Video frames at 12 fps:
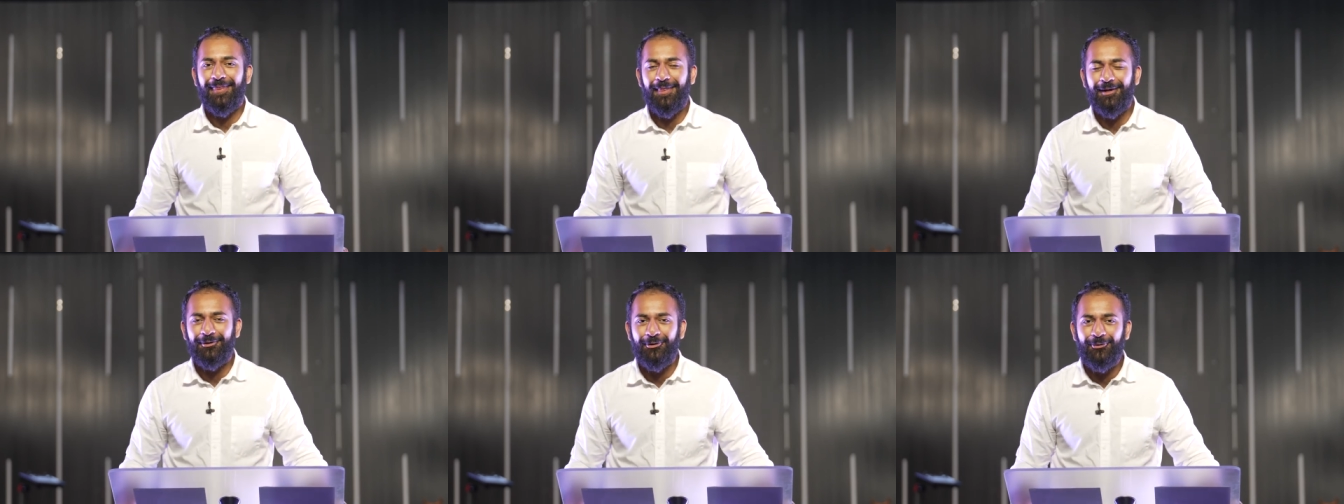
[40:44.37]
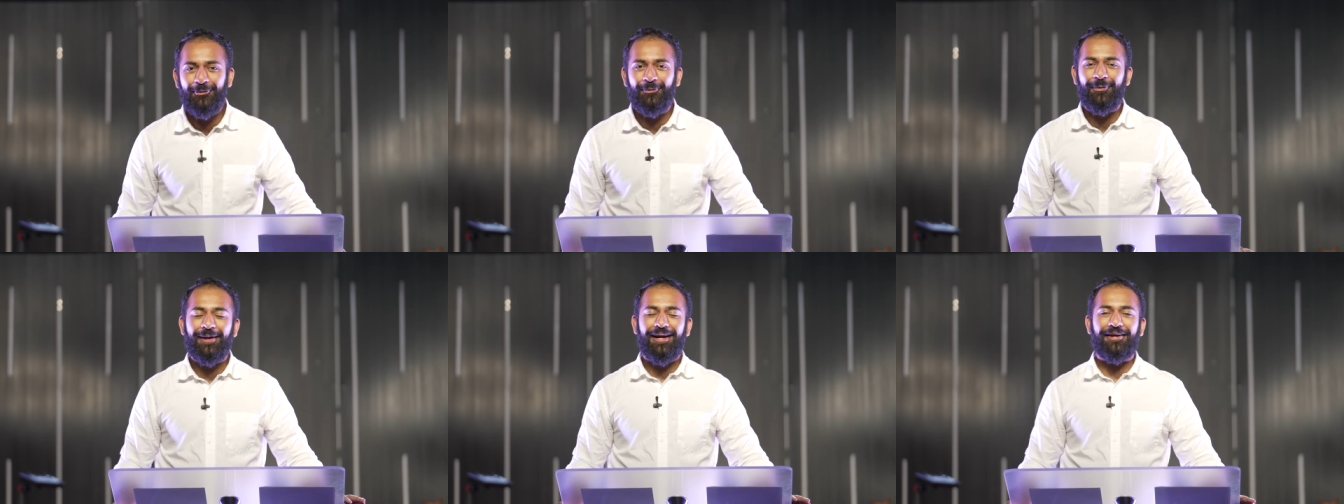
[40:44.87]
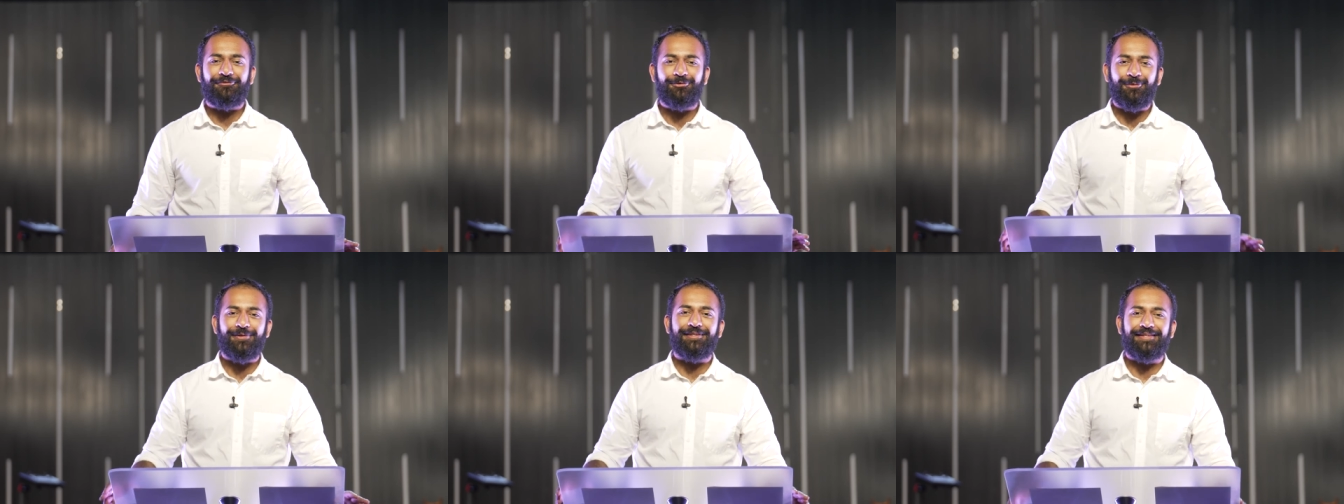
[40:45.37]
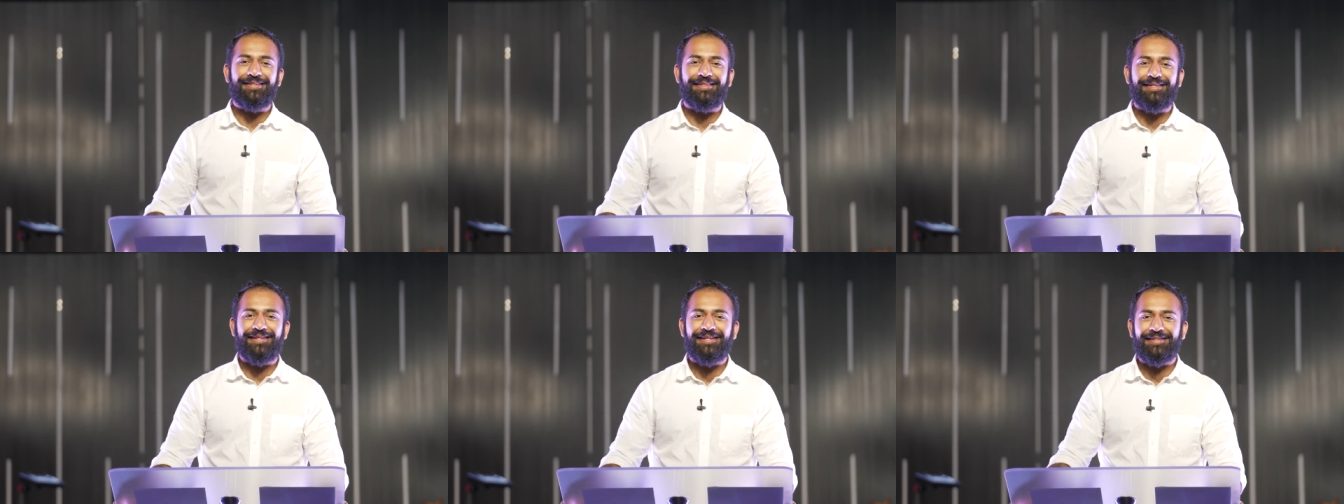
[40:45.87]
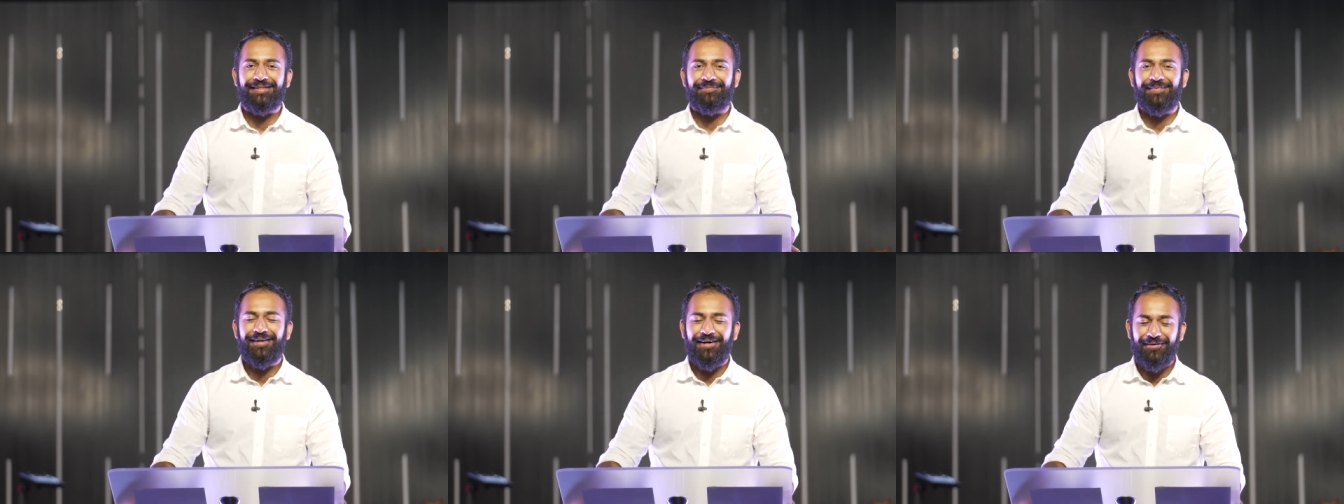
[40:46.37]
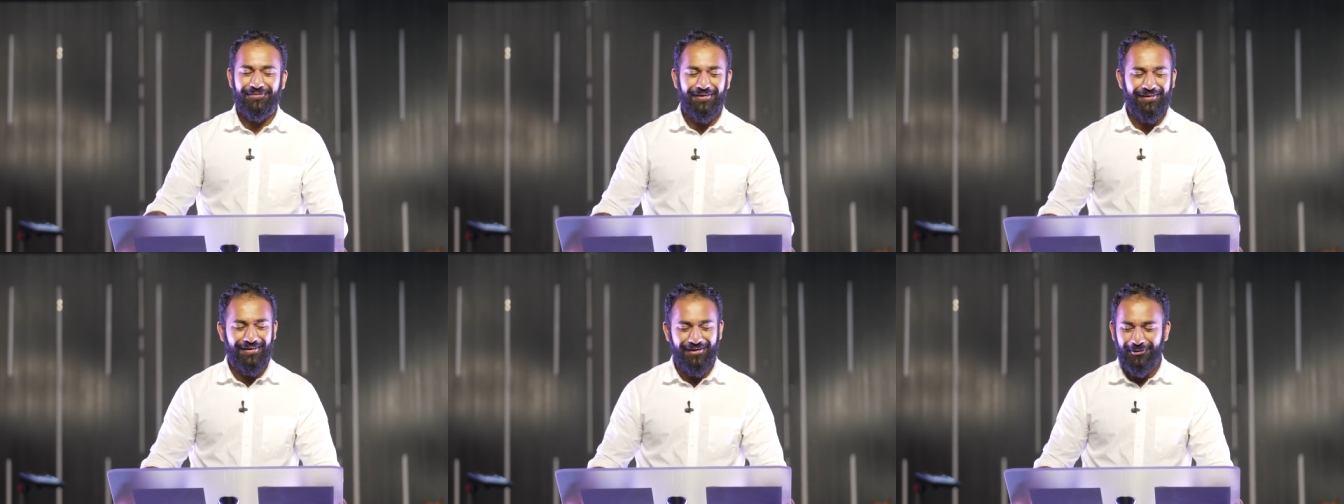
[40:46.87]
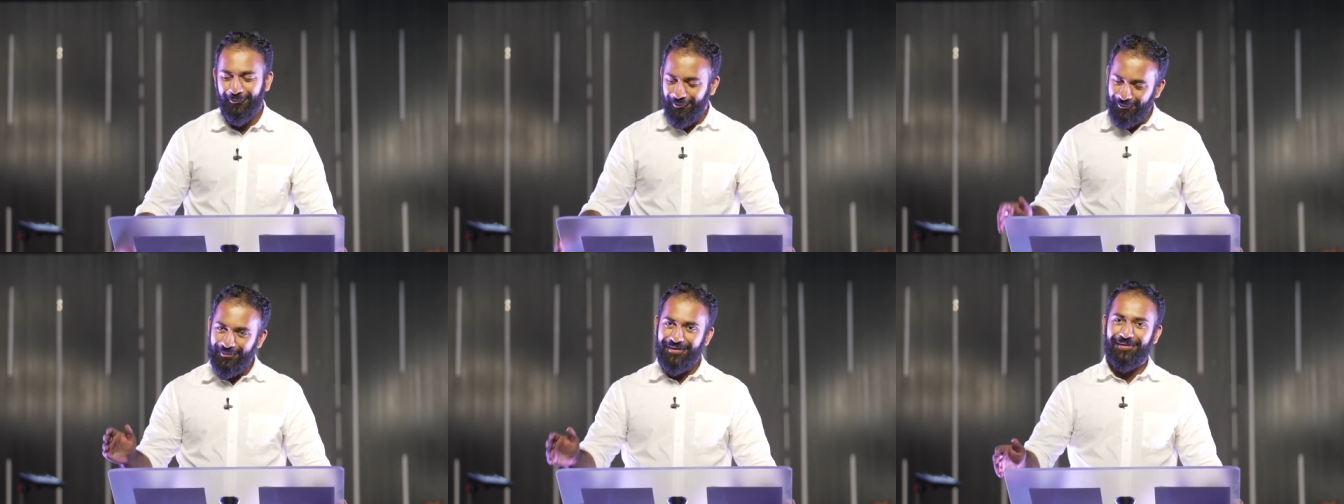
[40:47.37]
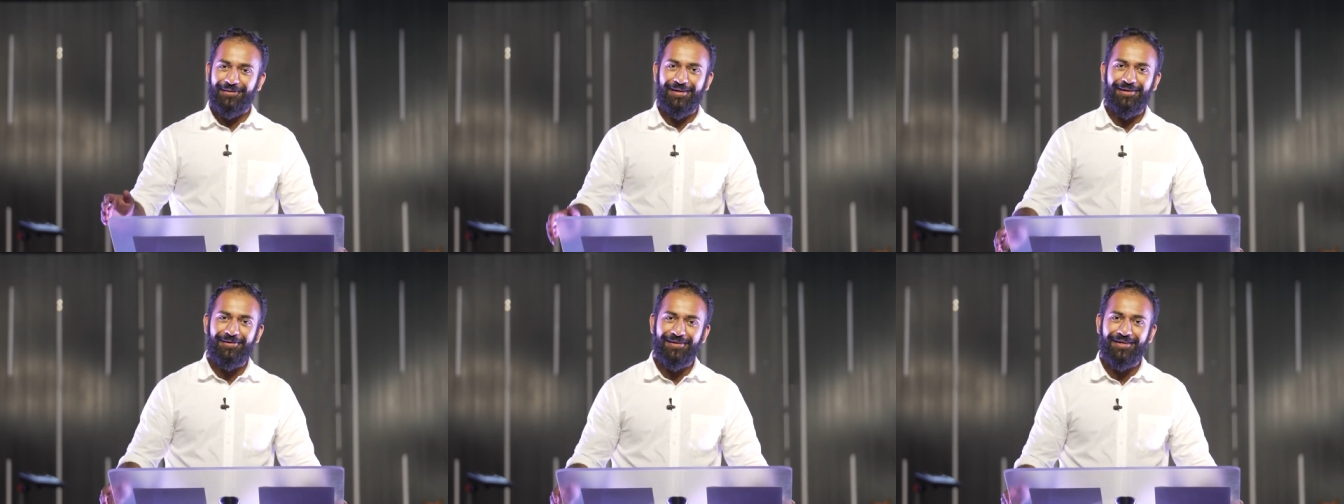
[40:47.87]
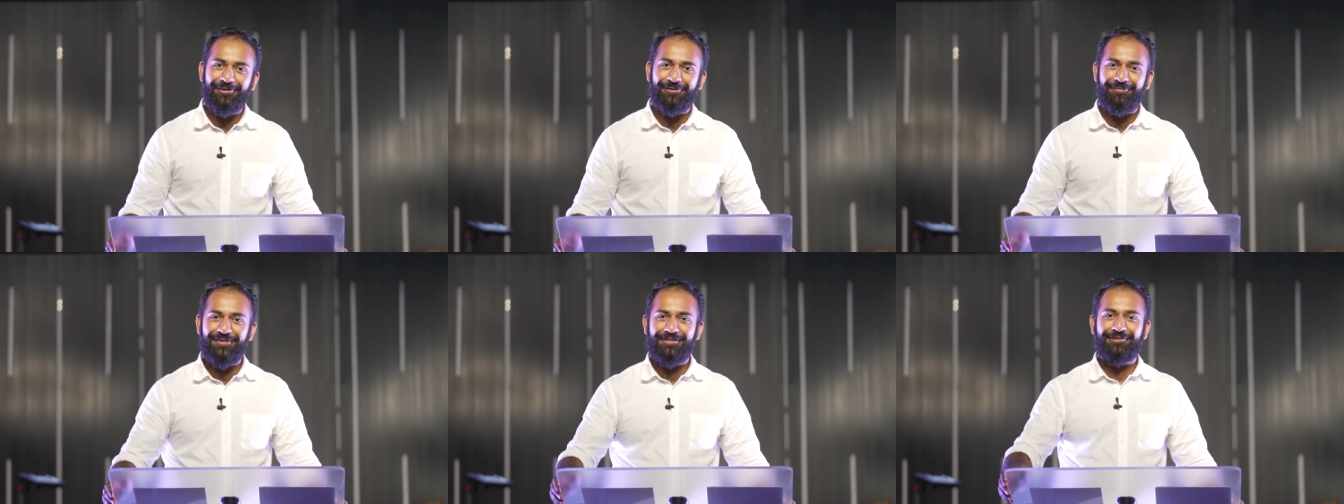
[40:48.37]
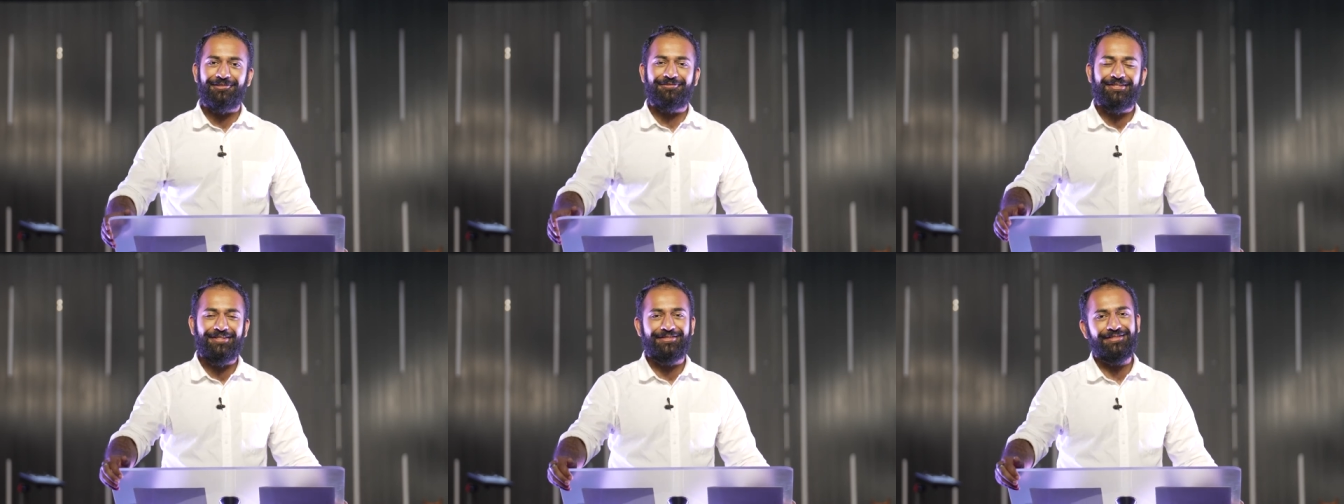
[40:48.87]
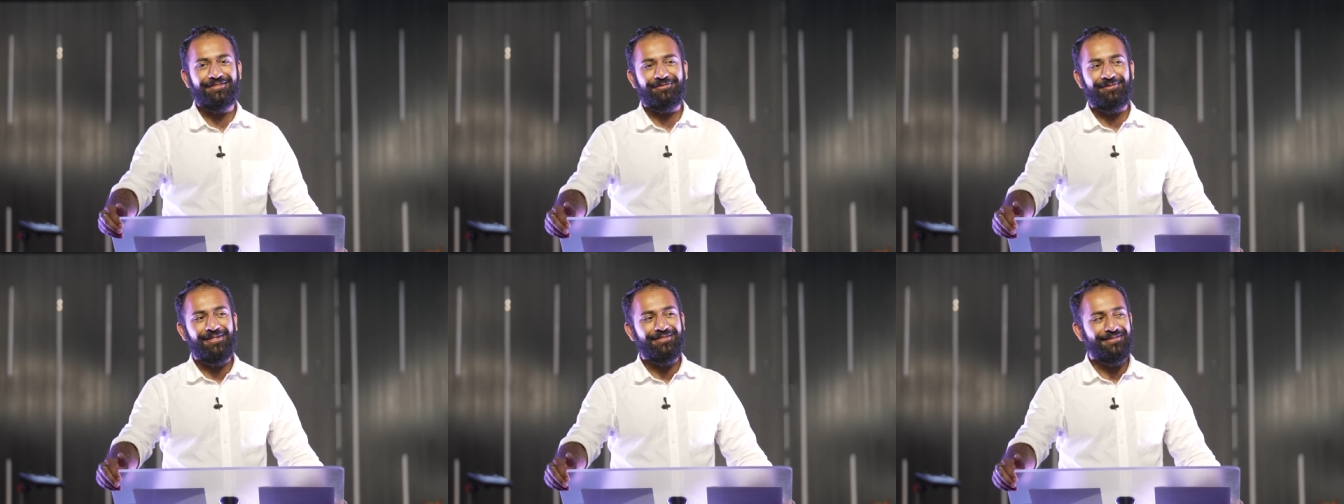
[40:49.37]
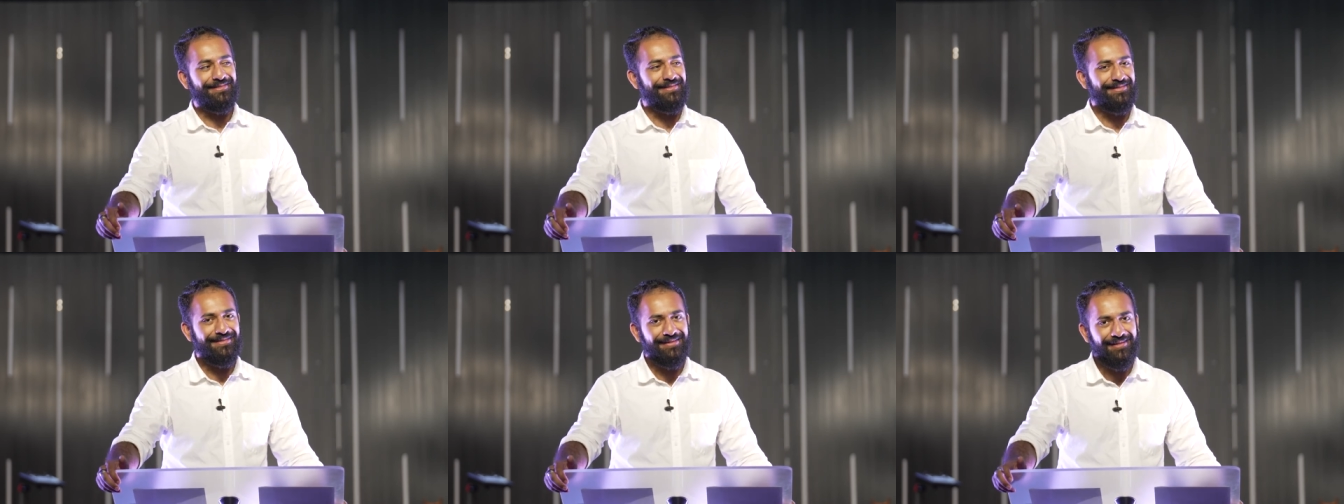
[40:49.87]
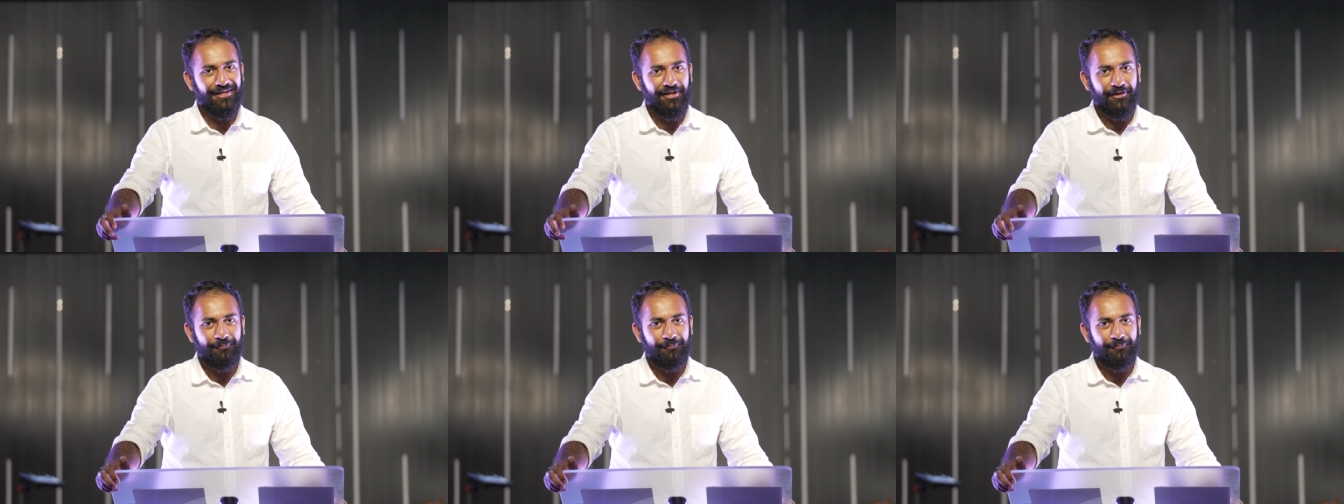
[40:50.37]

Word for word: that you have joined into the kingdom of God where we can carry out the mission of justice and righteousness today.